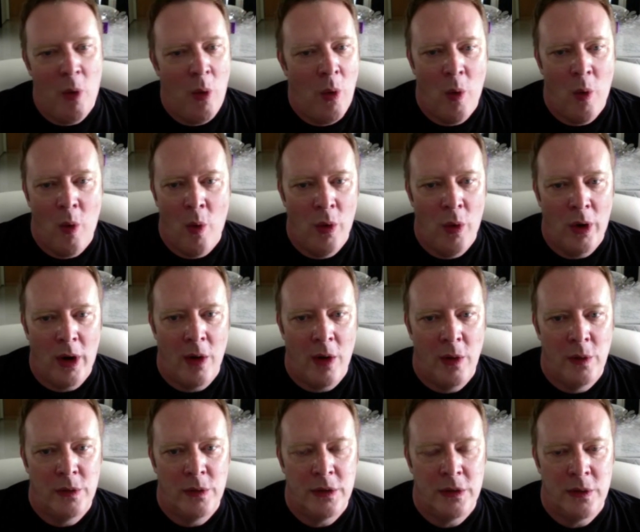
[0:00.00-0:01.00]
or
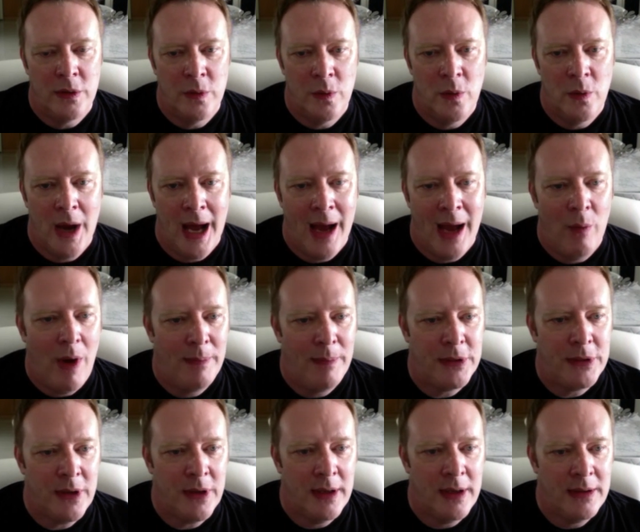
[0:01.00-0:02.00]
go to our
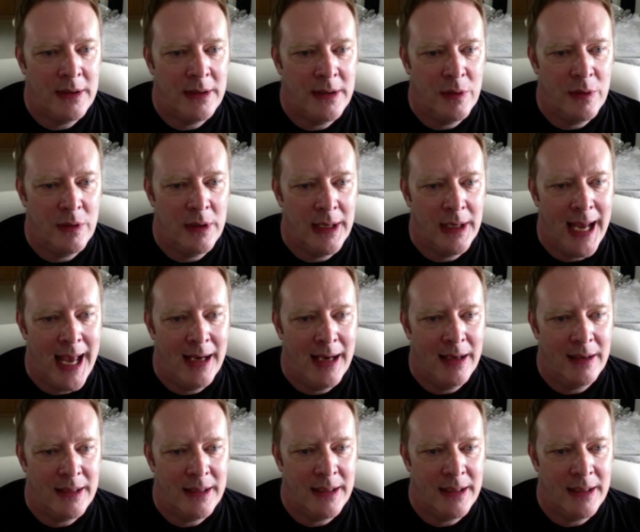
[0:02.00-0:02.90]
website and you can get